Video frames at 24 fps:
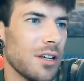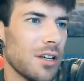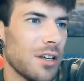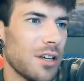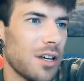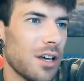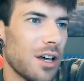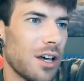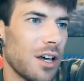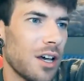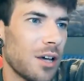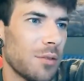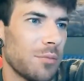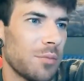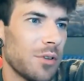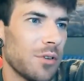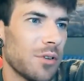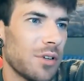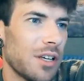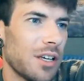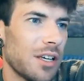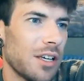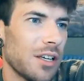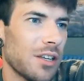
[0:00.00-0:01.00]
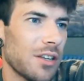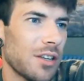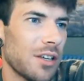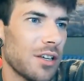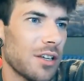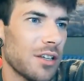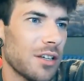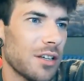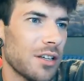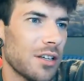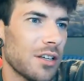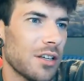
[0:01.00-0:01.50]
Beauty
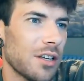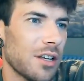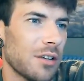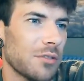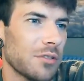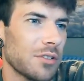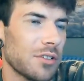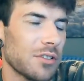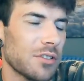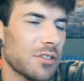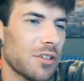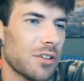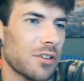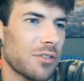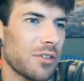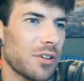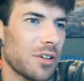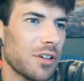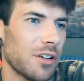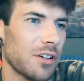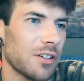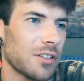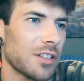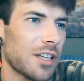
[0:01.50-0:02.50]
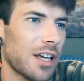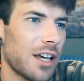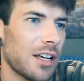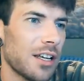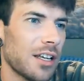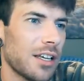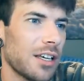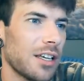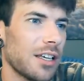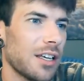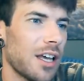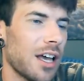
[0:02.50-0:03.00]
Heathen. I'm so sorry for your loss, Kelly.